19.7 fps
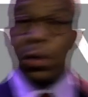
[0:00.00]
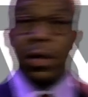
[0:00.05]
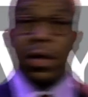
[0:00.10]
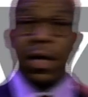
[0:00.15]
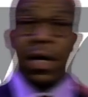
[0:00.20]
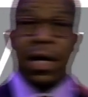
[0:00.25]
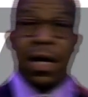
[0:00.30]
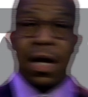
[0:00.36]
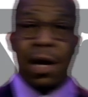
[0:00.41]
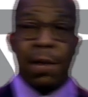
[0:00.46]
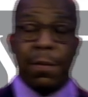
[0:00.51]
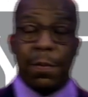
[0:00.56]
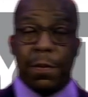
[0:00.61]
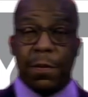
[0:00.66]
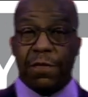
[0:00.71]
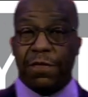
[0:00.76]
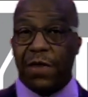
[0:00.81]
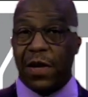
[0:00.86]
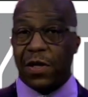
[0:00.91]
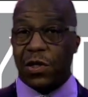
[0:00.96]

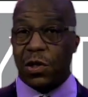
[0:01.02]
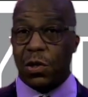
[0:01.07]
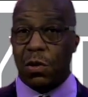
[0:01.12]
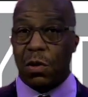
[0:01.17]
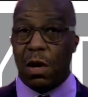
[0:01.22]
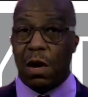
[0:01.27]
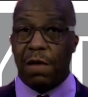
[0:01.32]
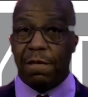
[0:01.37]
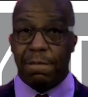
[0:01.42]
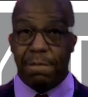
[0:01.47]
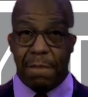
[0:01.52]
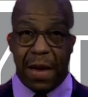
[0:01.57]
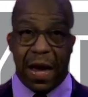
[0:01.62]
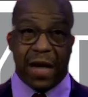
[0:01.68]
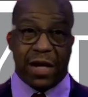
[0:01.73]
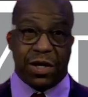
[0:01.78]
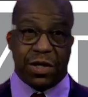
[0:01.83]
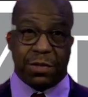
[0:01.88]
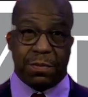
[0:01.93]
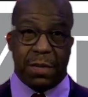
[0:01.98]
Currently, I'm a professor
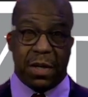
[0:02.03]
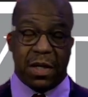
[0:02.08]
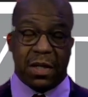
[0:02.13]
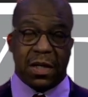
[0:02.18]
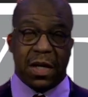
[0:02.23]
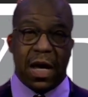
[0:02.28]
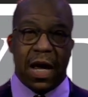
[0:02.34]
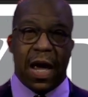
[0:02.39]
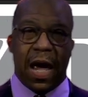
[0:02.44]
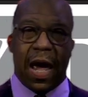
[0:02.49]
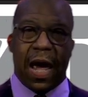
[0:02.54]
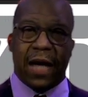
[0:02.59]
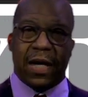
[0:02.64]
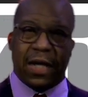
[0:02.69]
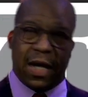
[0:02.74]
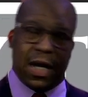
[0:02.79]
of management